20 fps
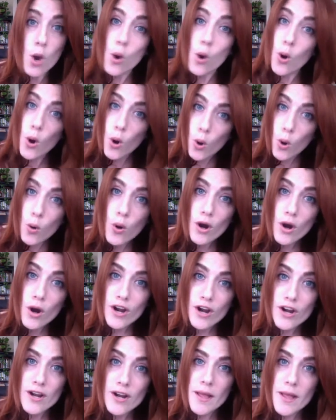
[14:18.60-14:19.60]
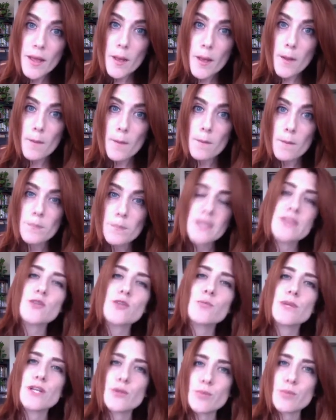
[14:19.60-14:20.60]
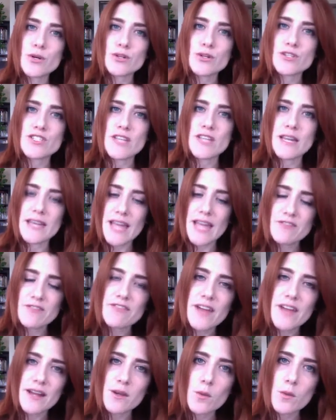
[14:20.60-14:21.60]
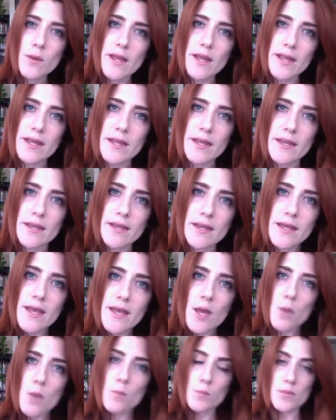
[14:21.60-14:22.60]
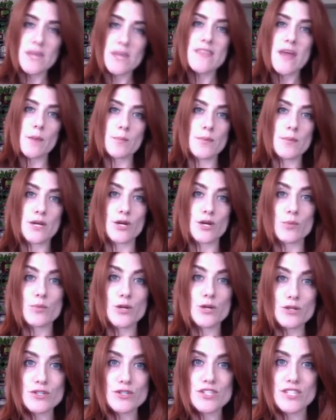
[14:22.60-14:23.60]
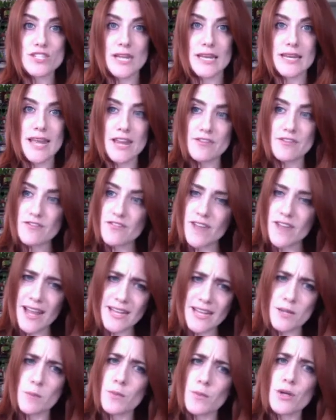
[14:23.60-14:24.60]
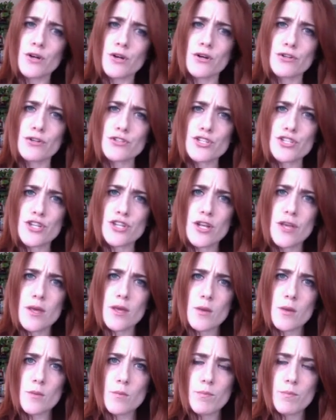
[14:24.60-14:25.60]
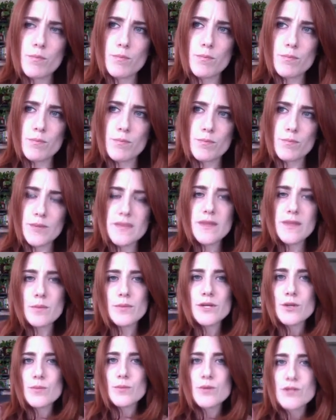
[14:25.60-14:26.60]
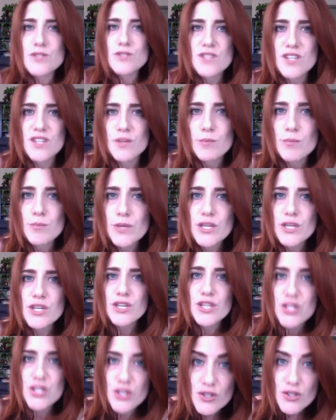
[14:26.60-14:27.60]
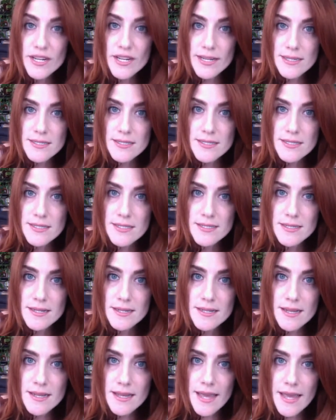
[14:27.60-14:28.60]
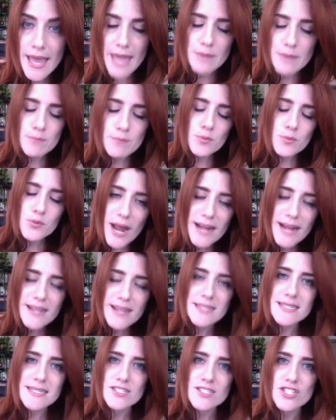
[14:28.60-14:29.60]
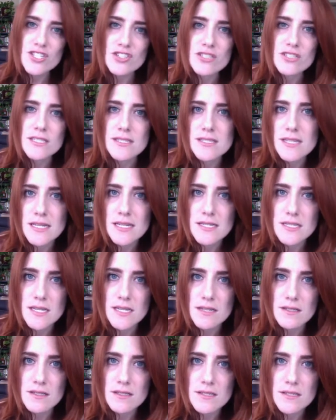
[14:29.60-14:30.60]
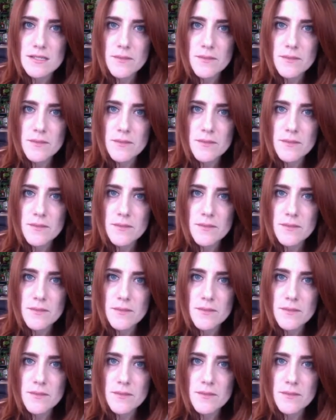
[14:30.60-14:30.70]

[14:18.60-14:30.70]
Or be the bigger person and find a way in. Be that bigger person and find a merge. Be that bigger person and be curious and practice your listening skills.